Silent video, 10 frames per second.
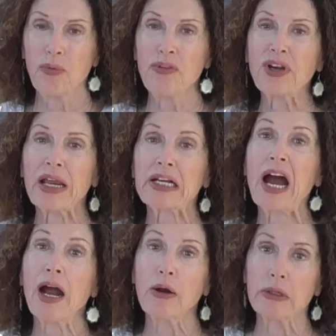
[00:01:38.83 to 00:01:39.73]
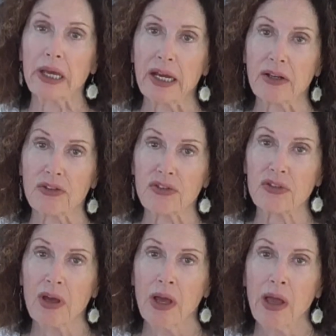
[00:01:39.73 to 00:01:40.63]
we've got car
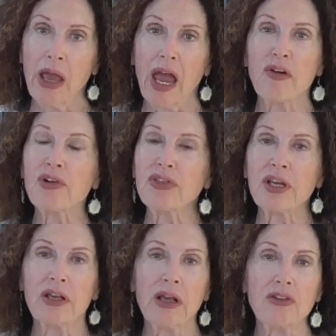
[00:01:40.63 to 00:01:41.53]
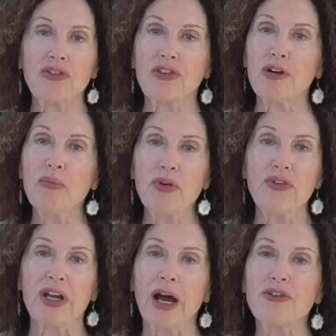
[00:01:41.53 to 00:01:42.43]
legs. Everything is still
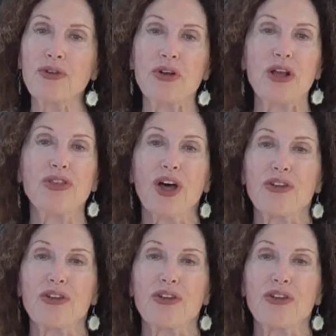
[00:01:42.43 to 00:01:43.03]
moving underneath